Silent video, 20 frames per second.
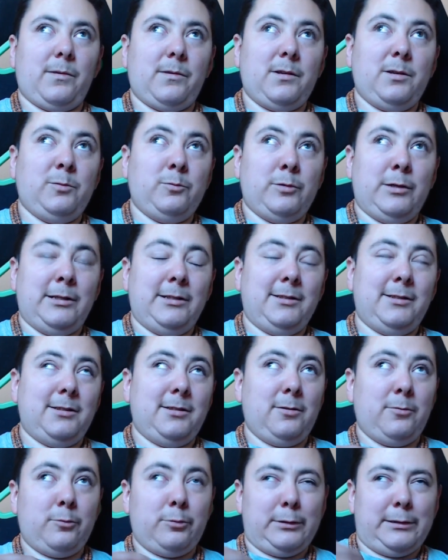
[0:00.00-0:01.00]
what
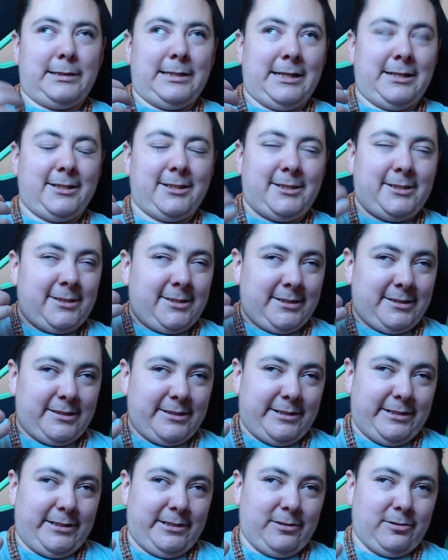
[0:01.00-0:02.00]
that
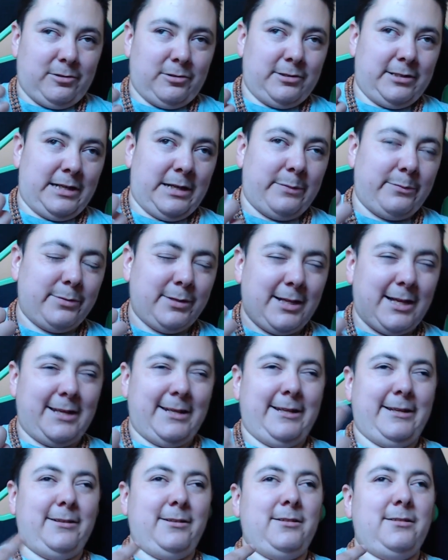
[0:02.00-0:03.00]
deity or that
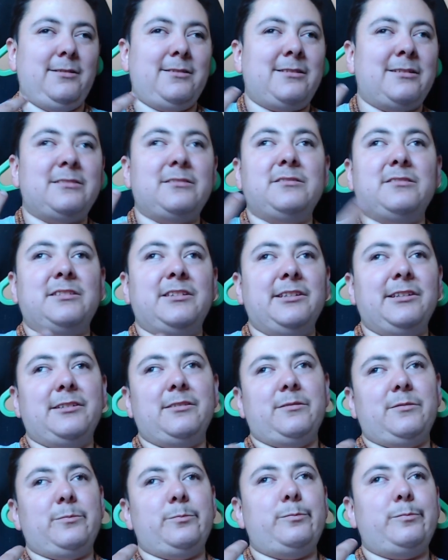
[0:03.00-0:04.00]
planet, because the
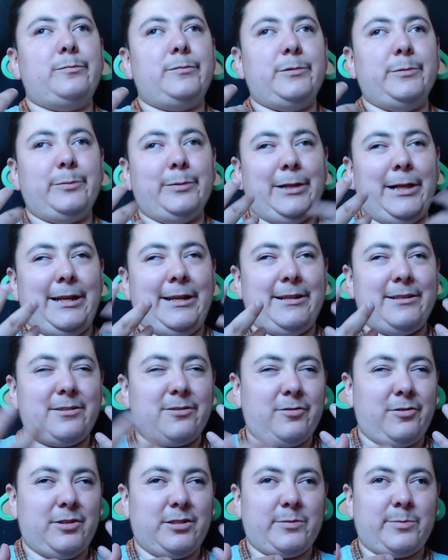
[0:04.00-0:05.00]
planets
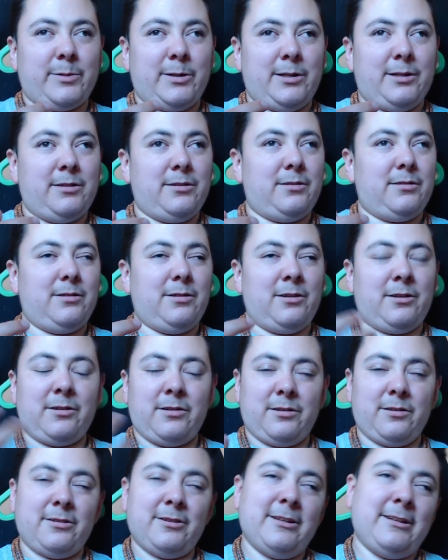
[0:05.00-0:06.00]
correspond,
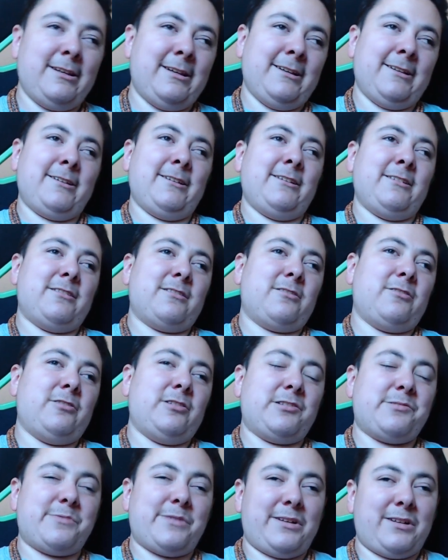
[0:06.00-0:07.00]
or the deities
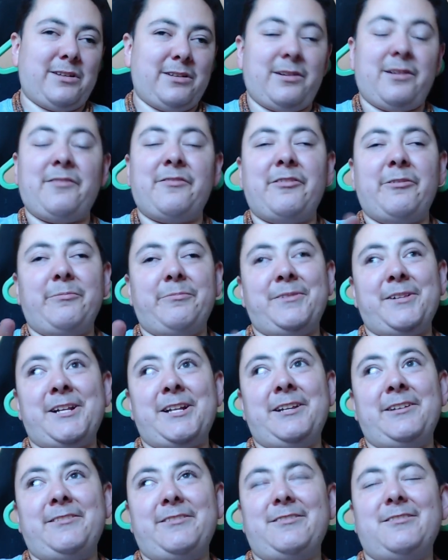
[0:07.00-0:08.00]
correspond to different
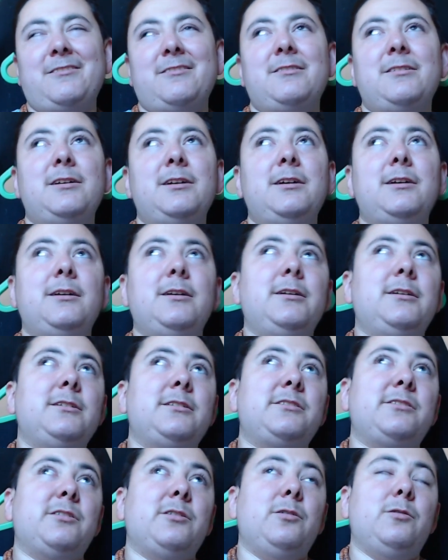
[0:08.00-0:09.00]
planets.
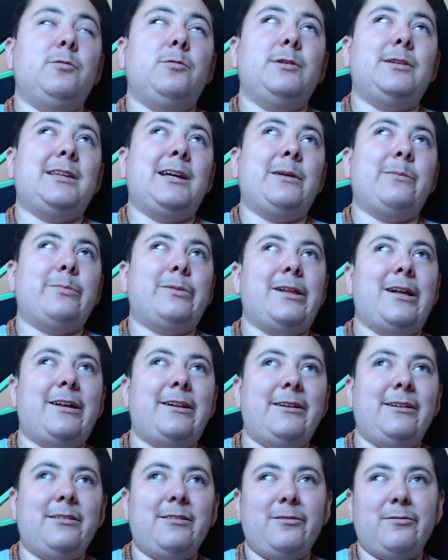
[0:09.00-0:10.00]
So what that
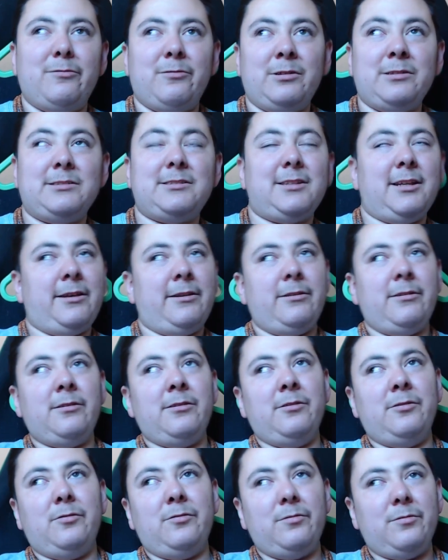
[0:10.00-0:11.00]
planet wants to do,